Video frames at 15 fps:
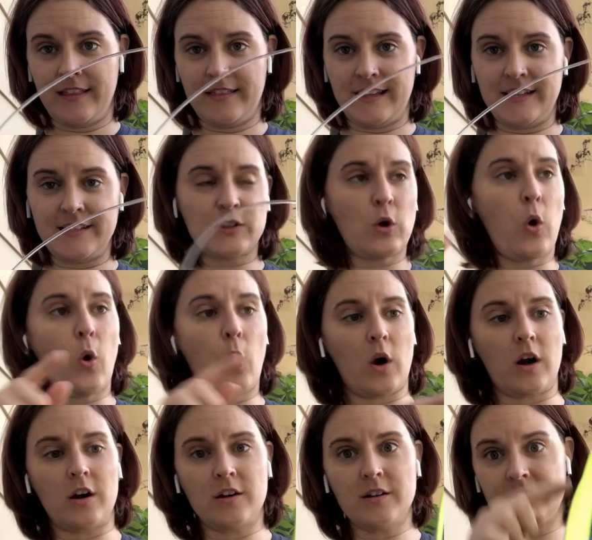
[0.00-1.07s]
these
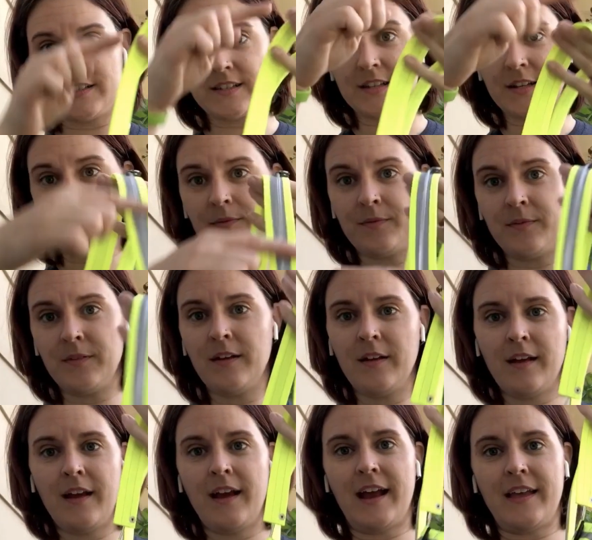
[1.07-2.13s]
cords,
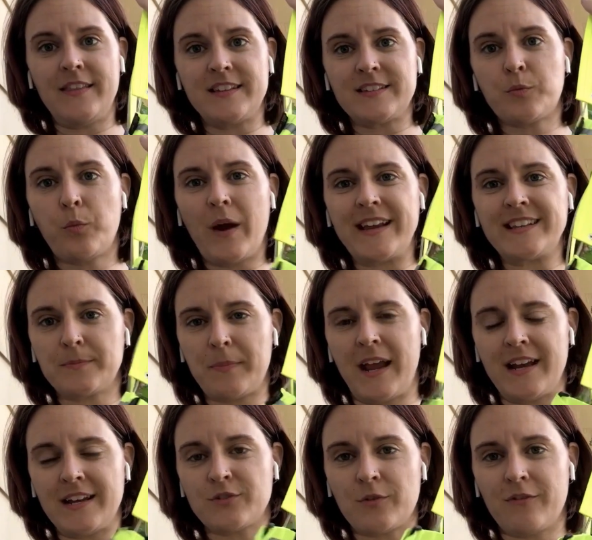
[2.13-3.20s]
and this
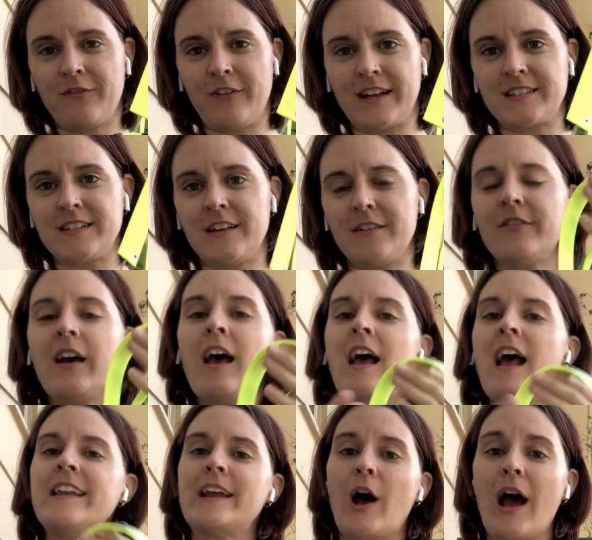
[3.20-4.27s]
waistband is reflective.
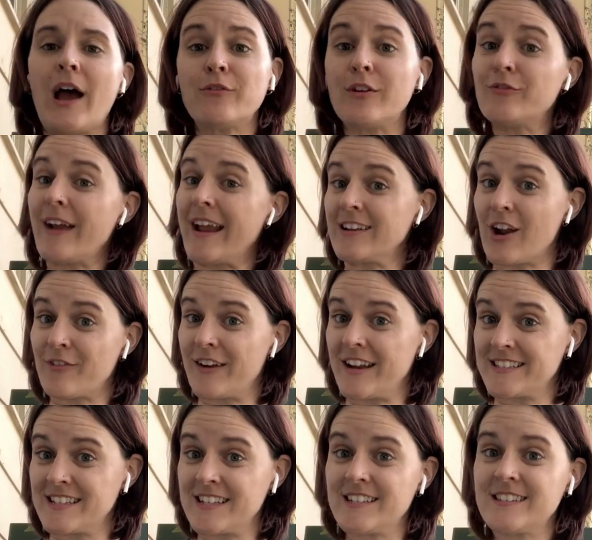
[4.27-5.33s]
Now, I run Ragnar
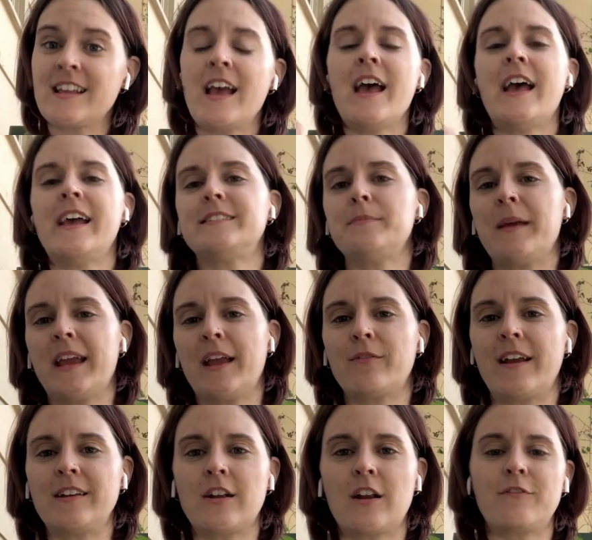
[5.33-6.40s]
races, and to make it
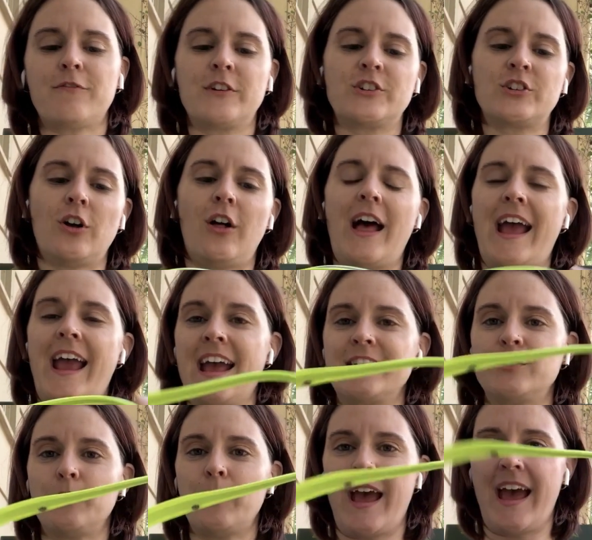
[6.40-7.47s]
Ragnar official, I
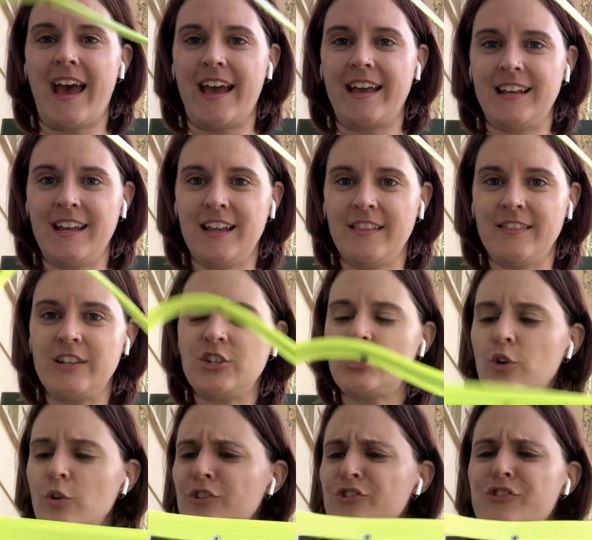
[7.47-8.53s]
had to add these
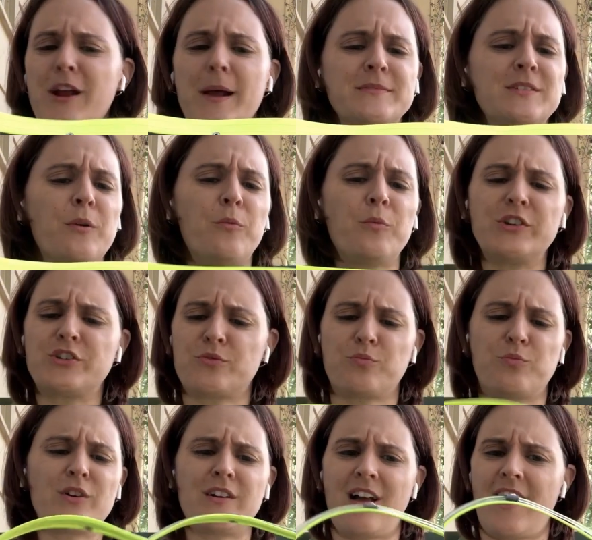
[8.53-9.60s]
shoulder straps, which
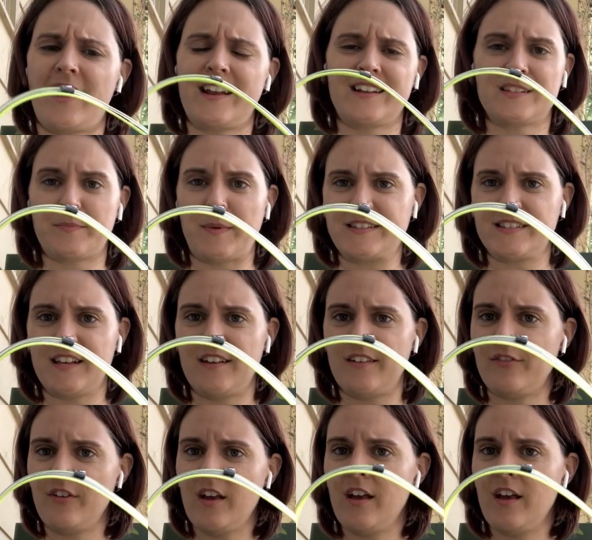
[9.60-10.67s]
were not expensive.